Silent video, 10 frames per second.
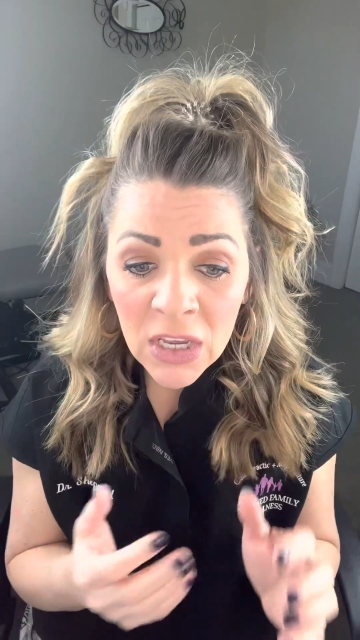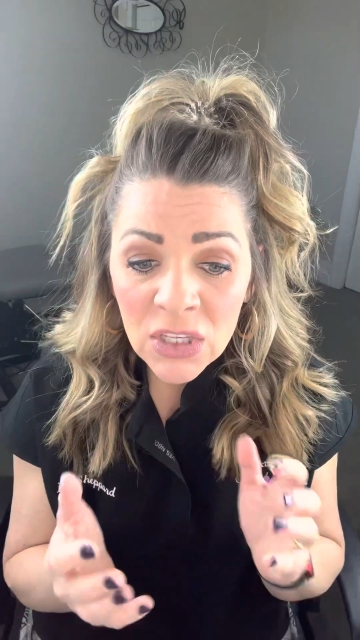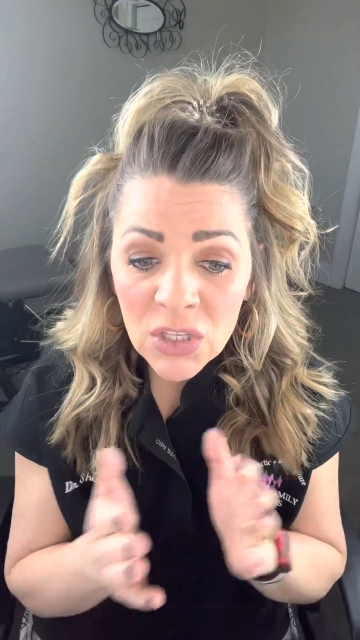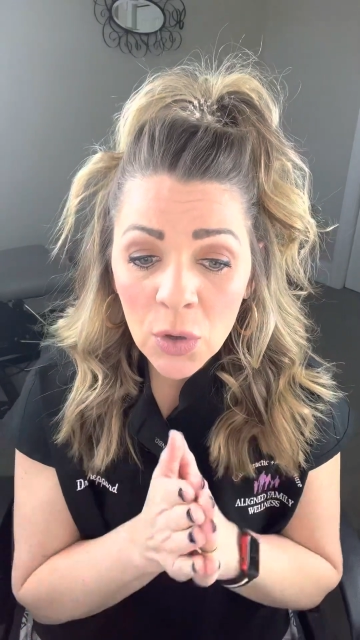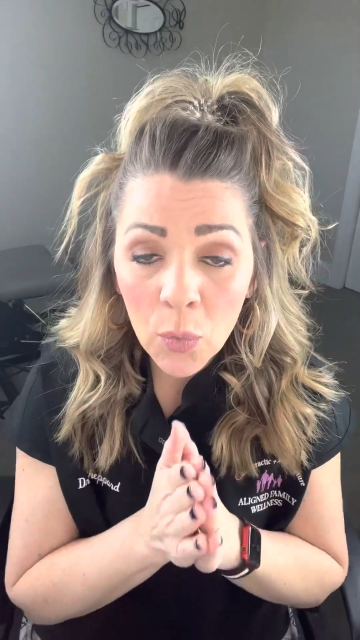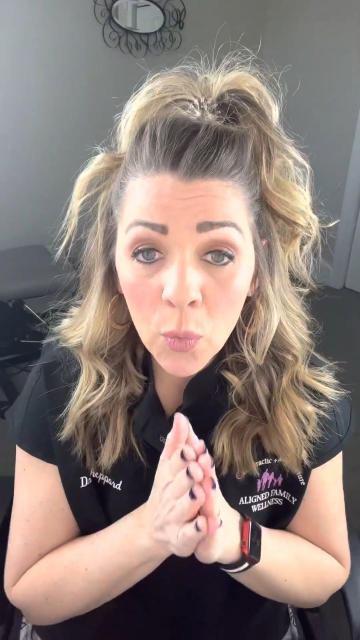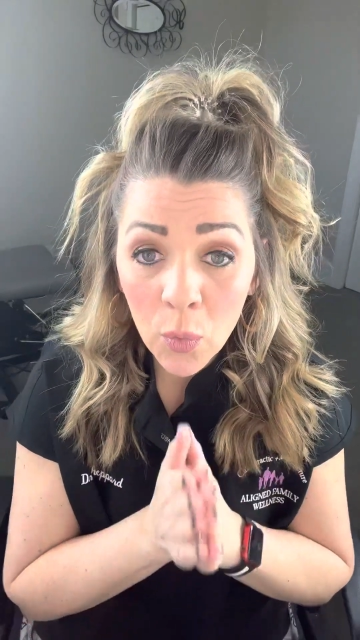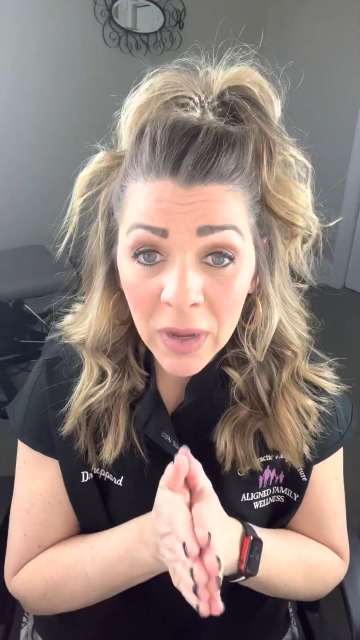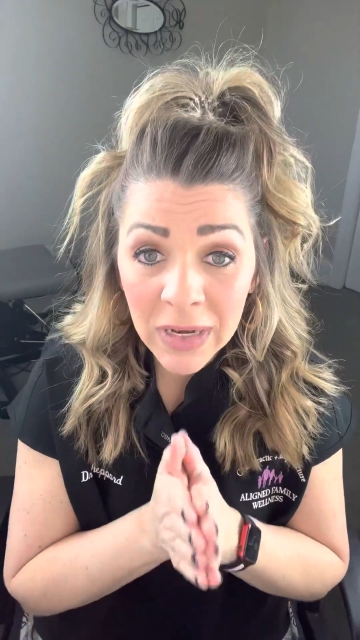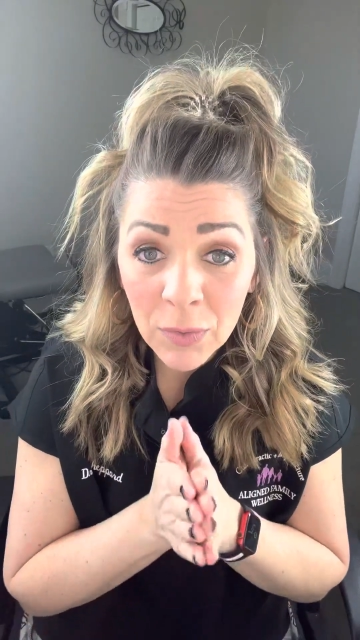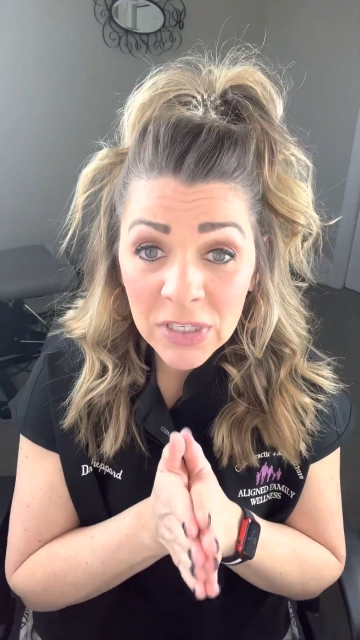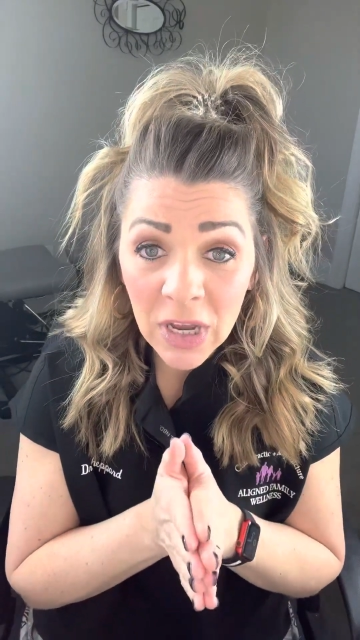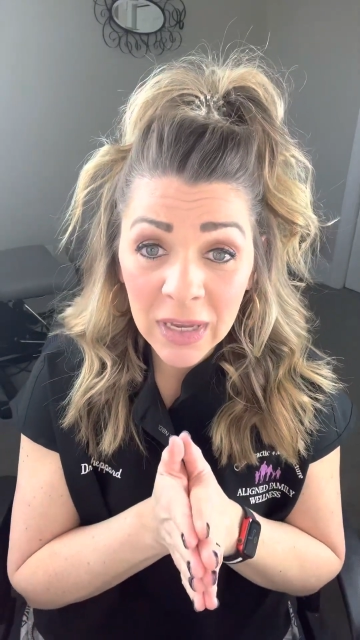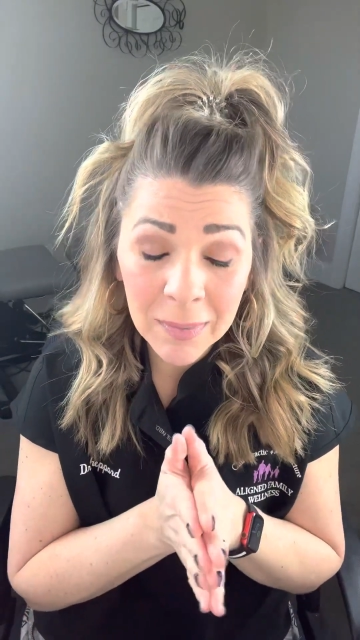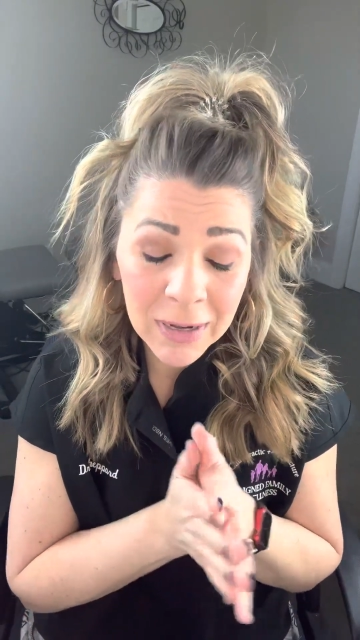So when we're
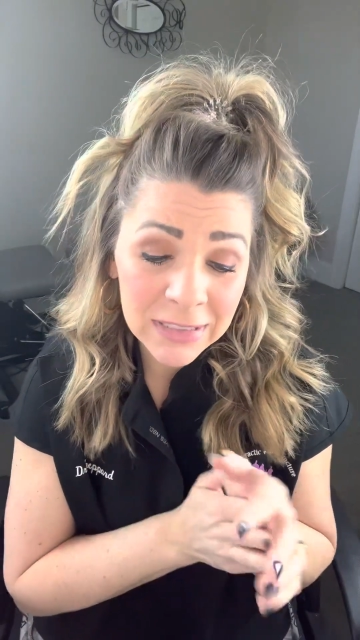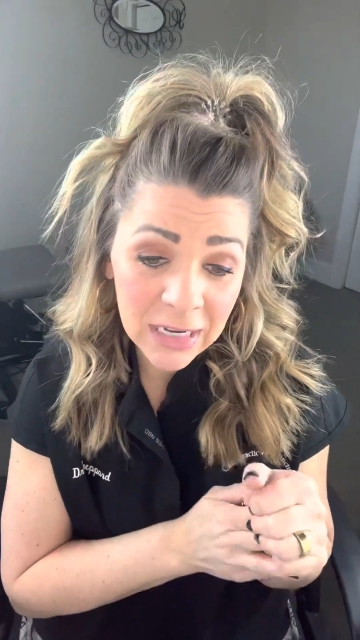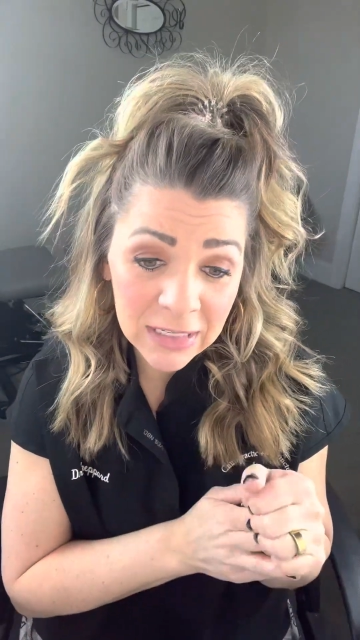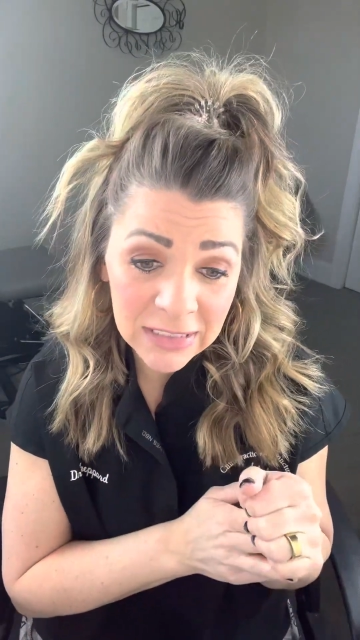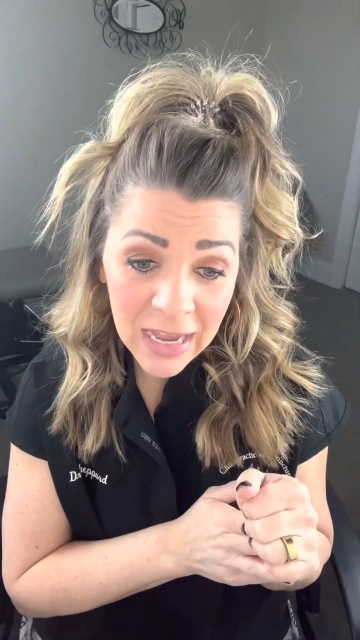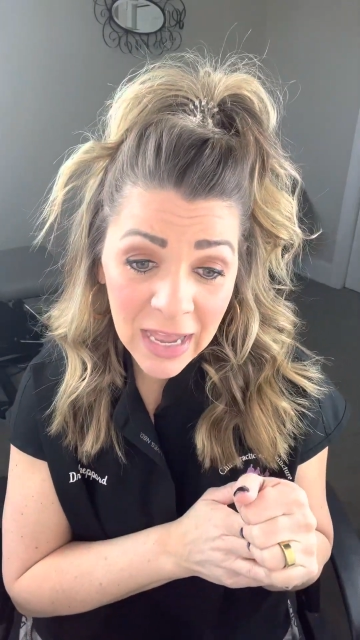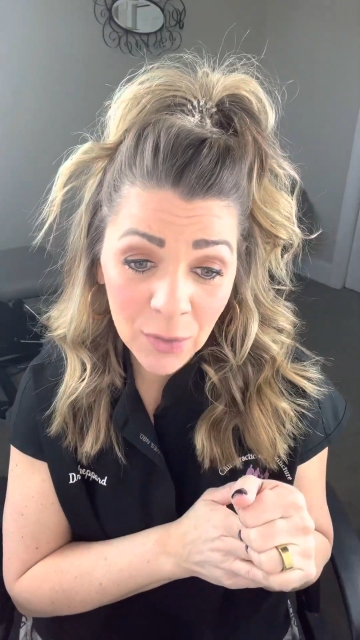talking about tongue tie,